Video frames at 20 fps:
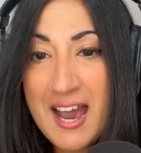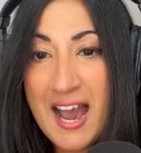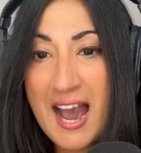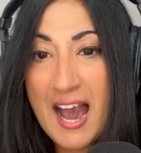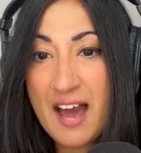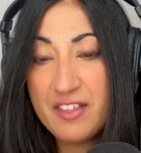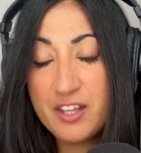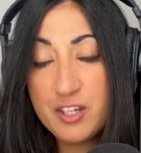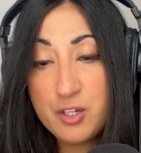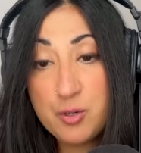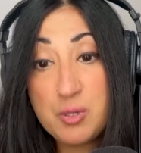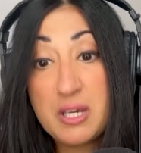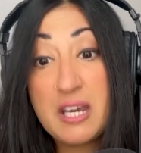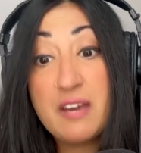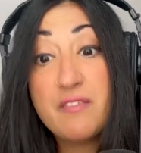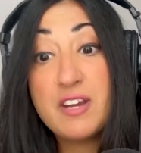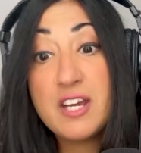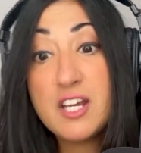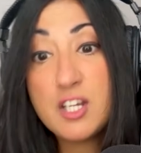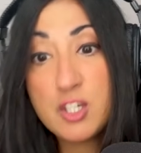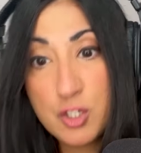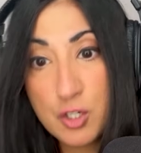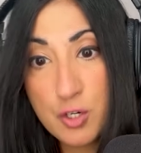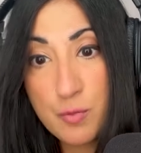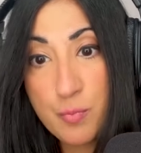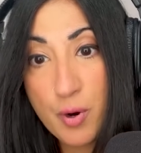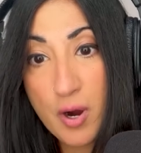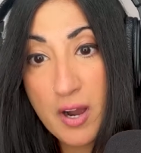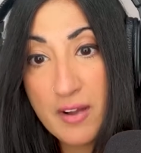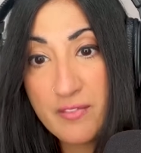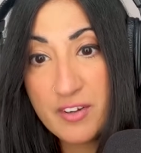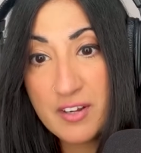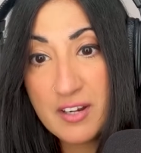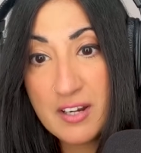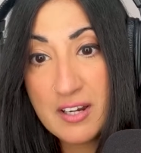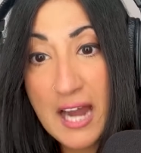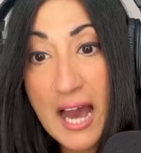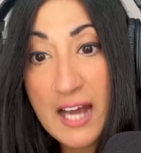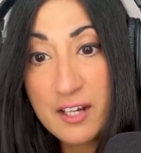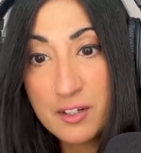and then you give it to private
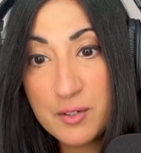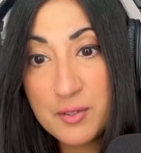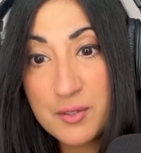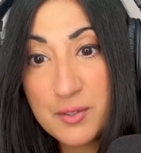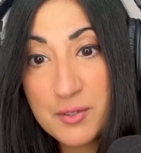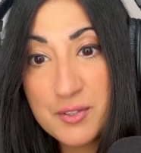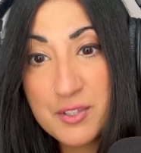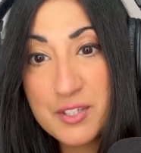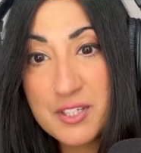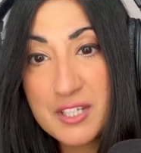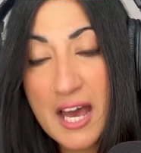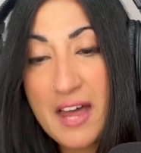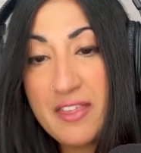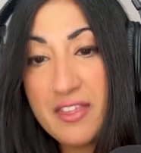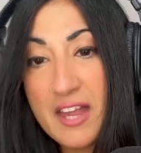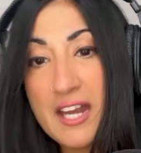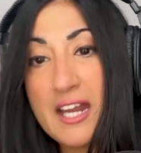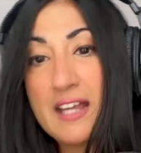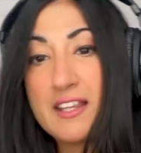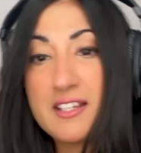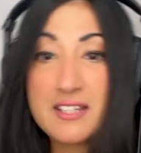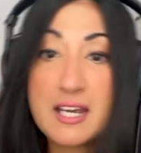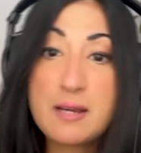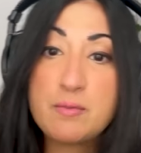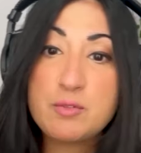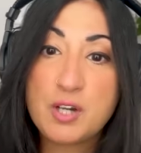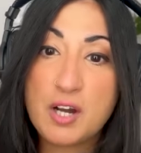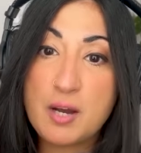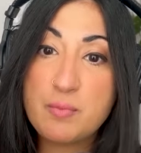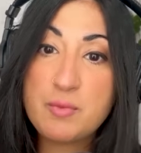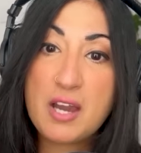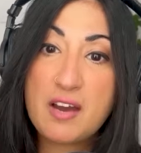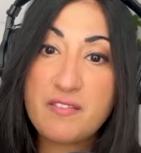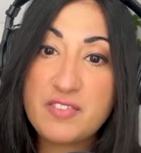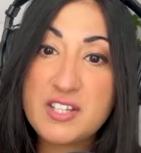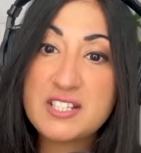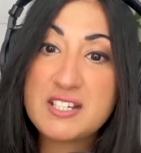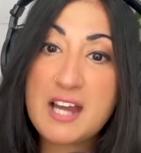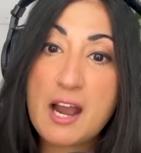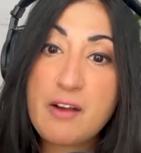landlords. And then at the same time, you have
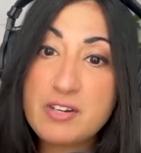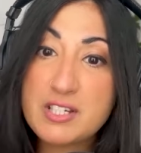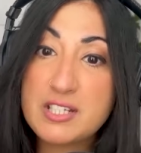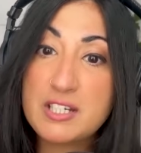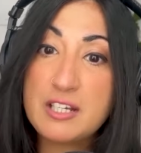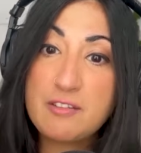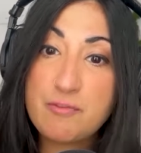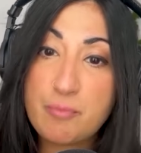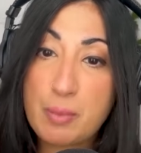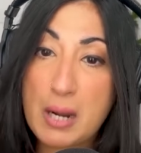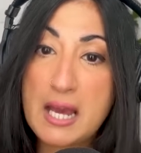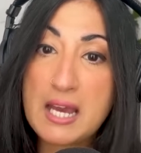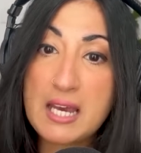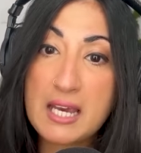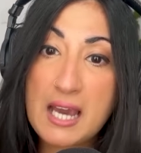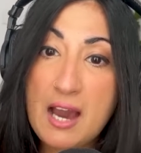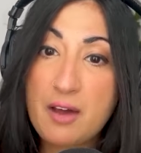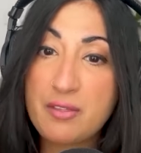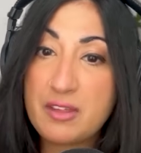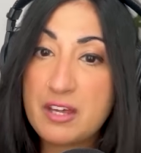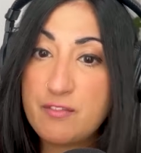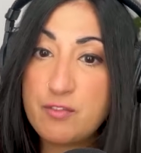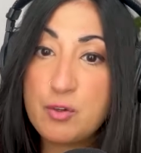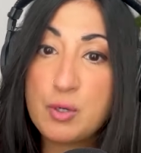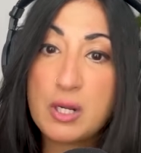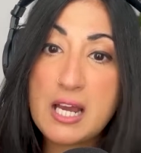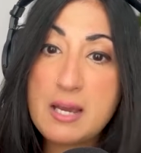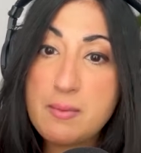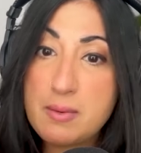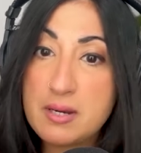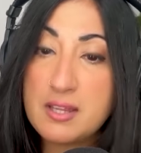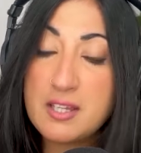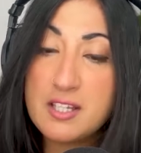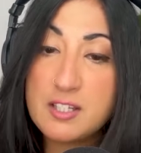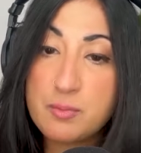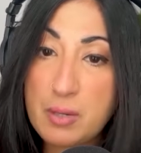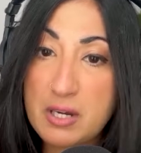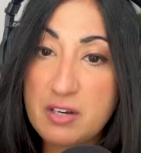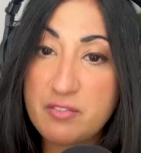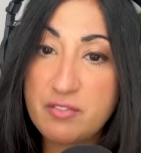this narrative playing out that if you claim any of
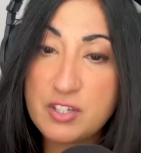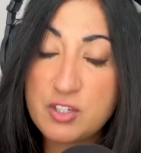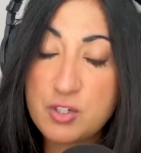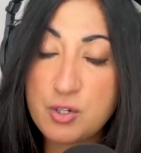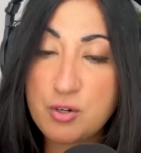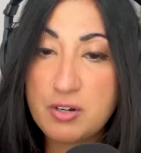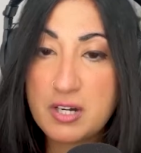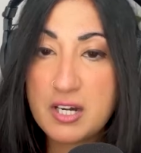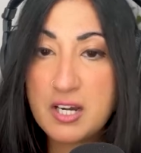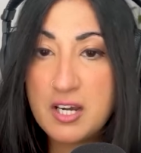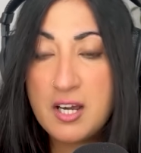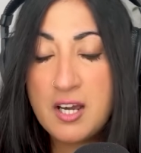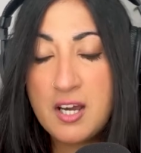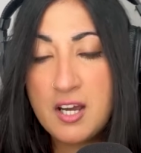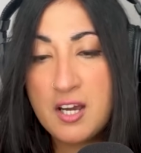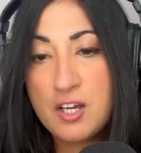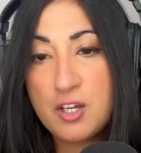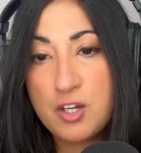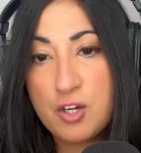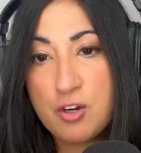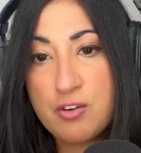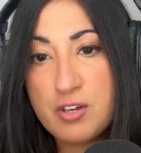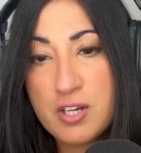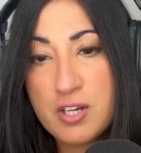these benefits, you're you're a